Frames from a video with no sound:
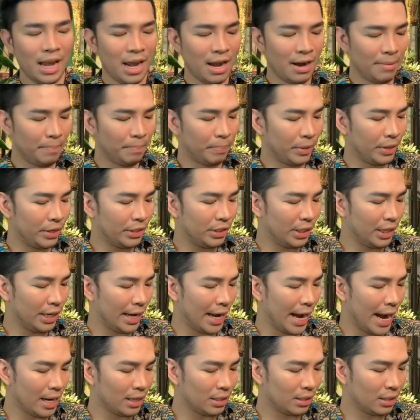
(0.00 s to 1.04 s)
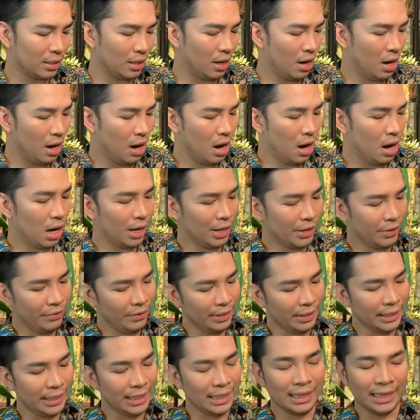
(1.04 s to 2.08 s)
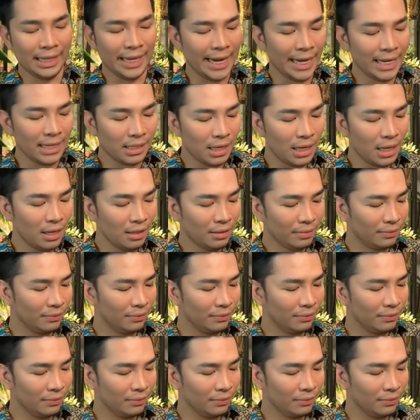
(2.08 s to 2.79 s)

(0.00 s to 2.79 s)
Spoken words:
And Persian cats are really lazy.